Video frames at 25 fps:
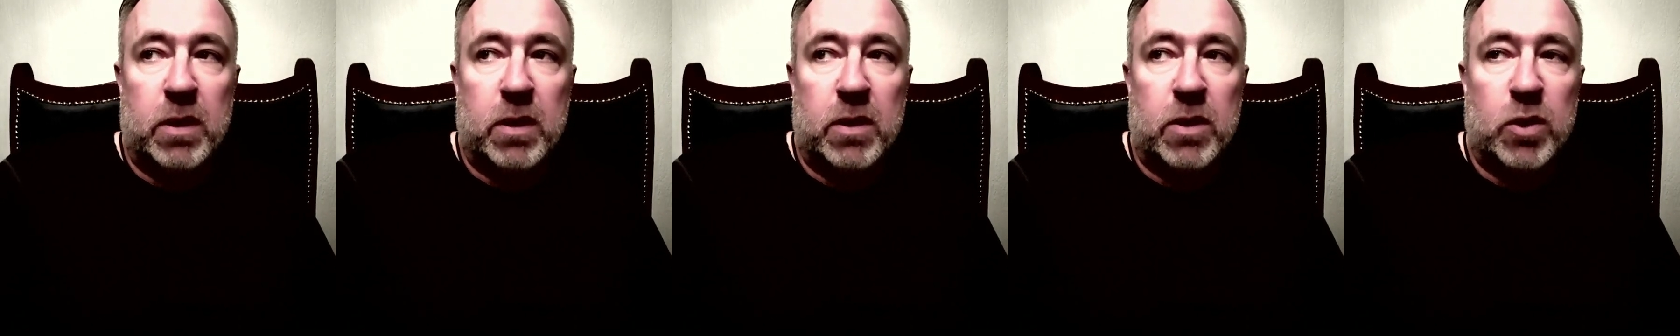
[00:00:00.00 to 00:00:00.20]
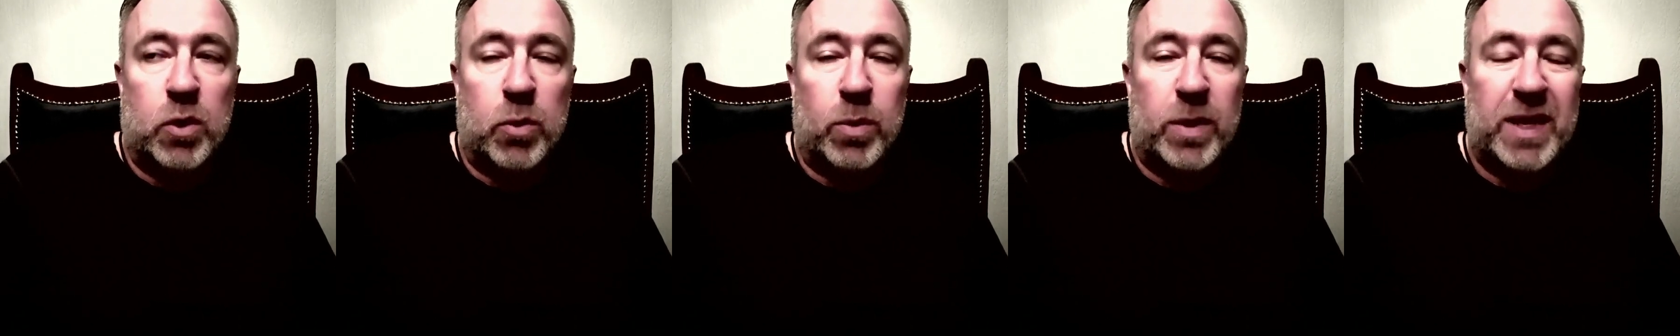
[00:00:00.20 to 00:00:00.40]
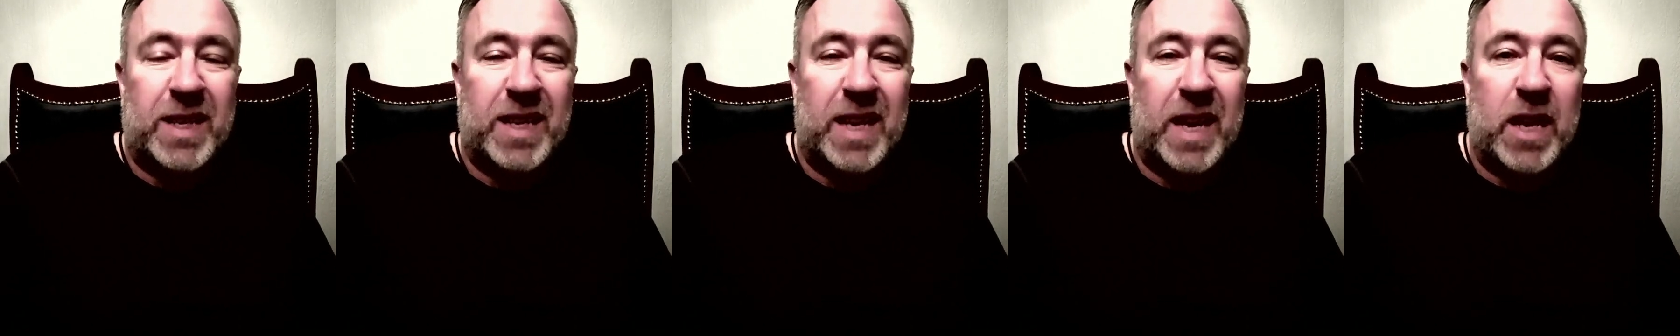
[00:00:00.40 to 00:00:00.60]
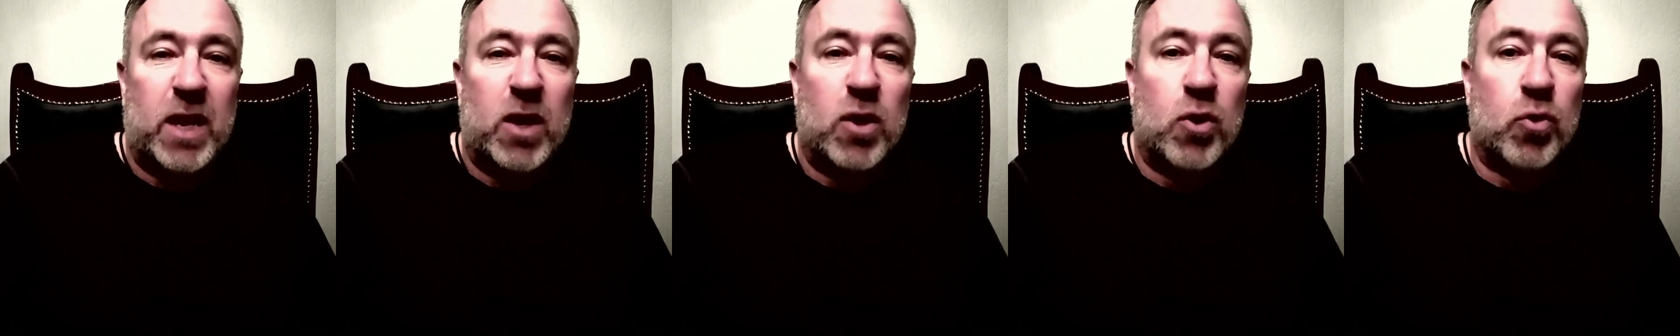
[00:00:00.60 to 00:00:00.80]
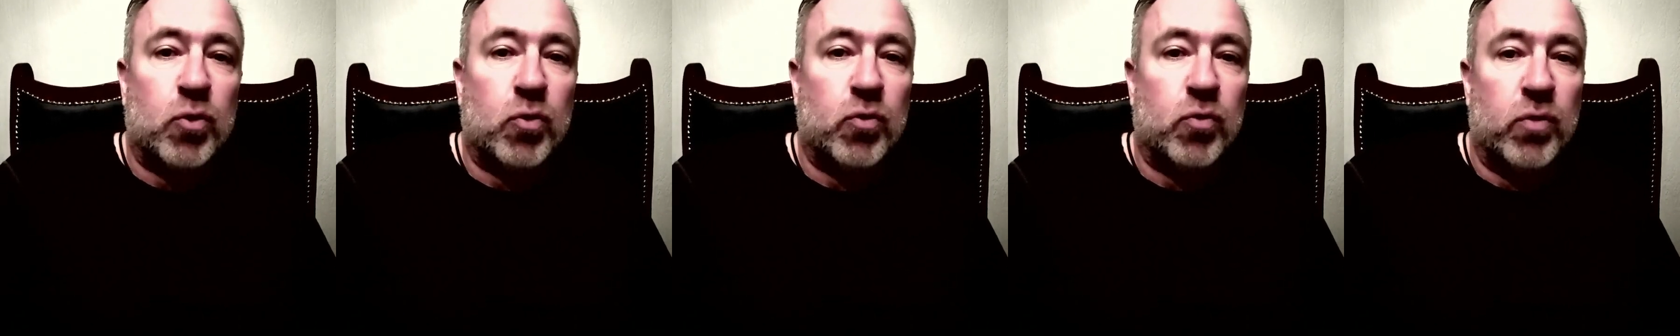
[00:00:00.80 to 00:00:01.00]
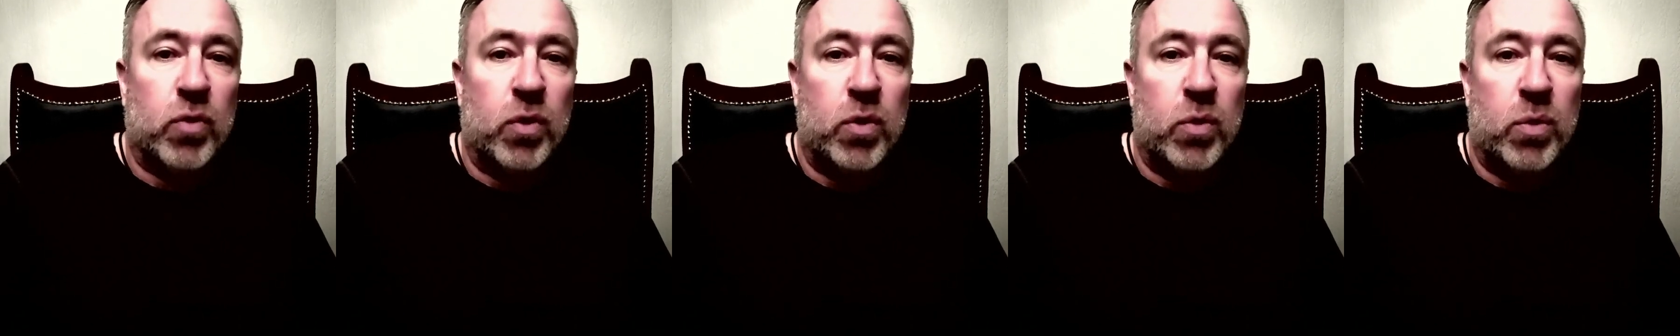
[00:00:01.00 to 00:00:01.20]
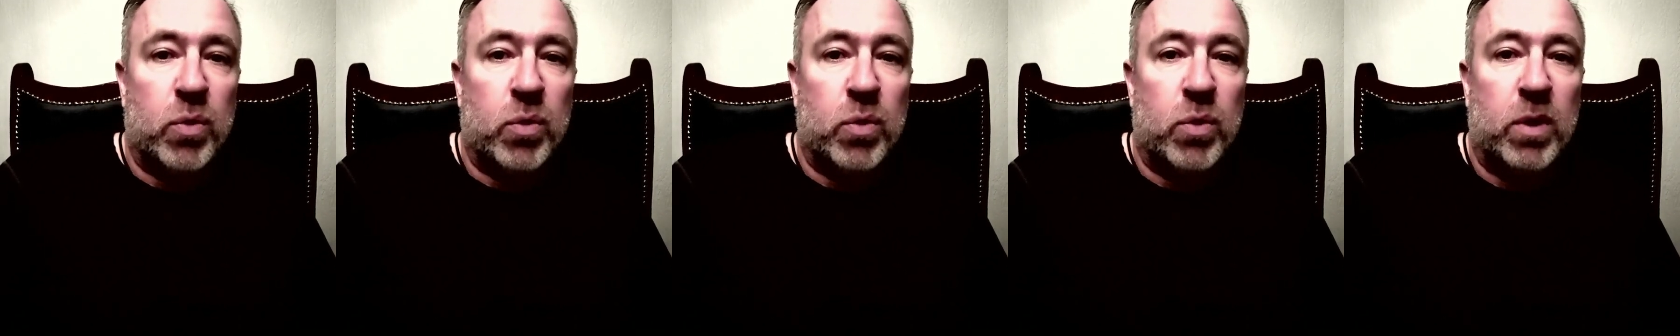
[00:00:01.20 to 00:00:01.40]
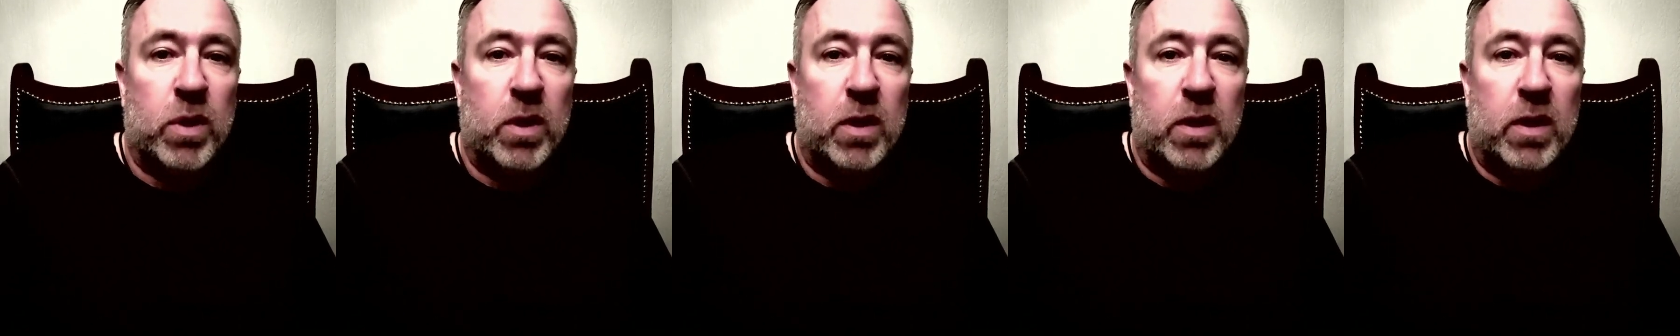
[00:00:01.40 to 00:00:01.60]
shall we say,
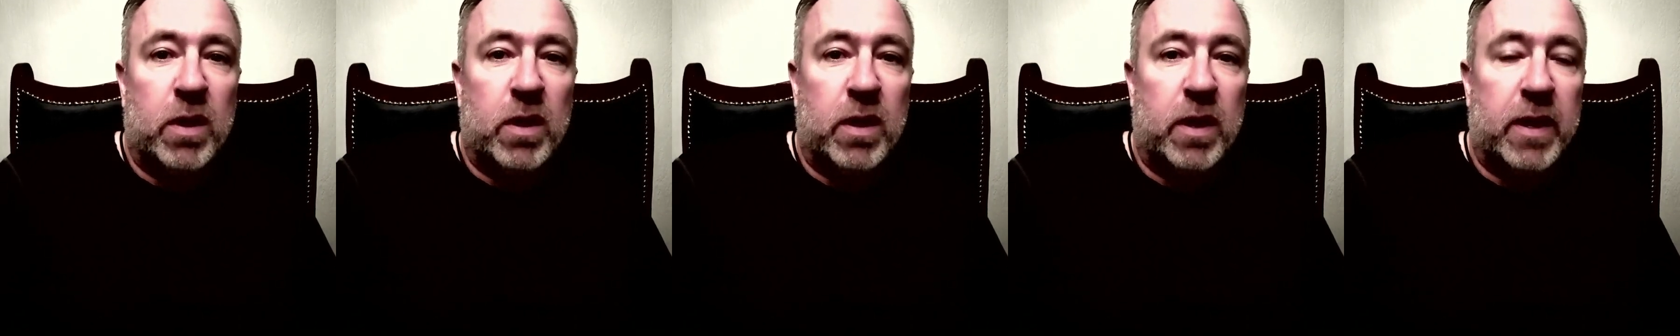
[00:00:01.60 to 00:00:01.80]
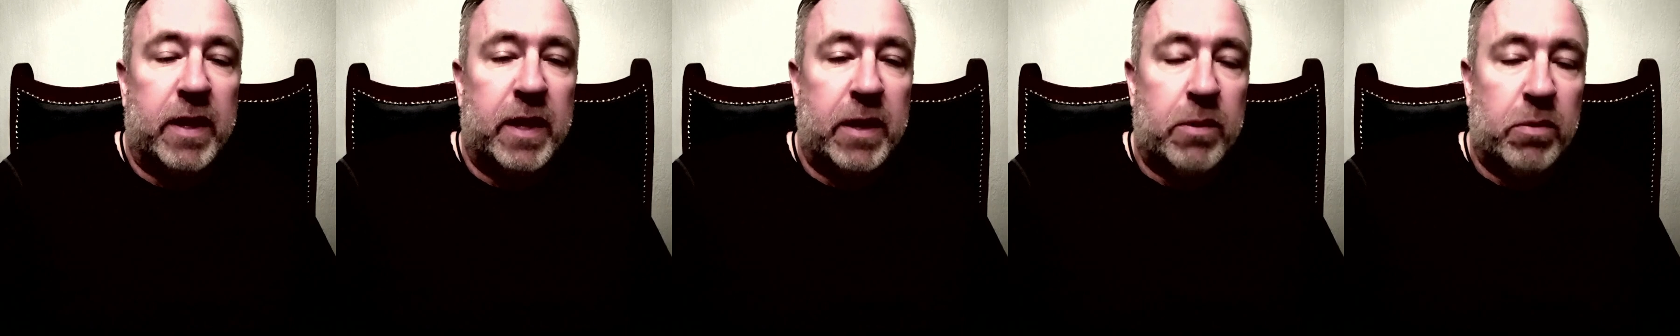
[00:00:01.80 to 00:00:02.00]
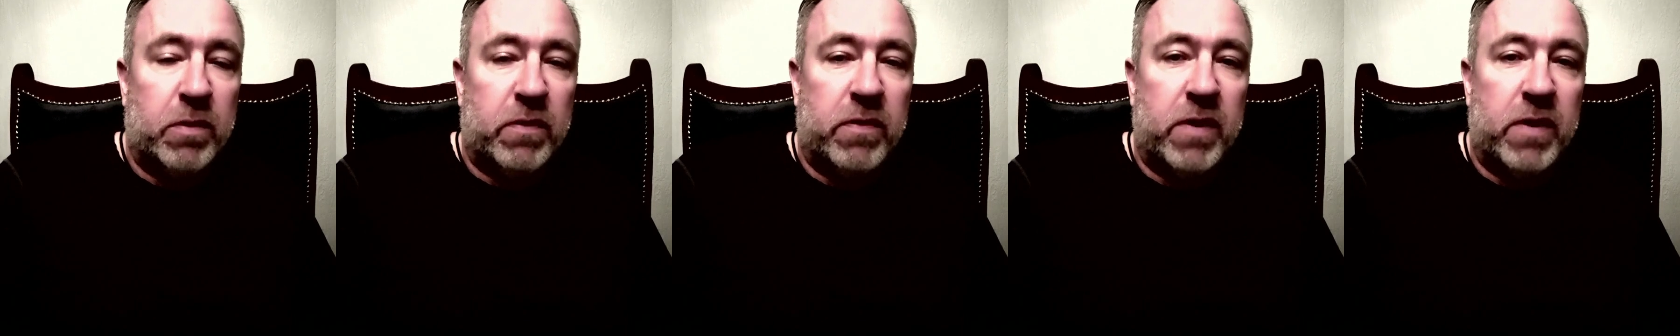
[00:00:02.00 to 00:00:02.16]
crew, and they were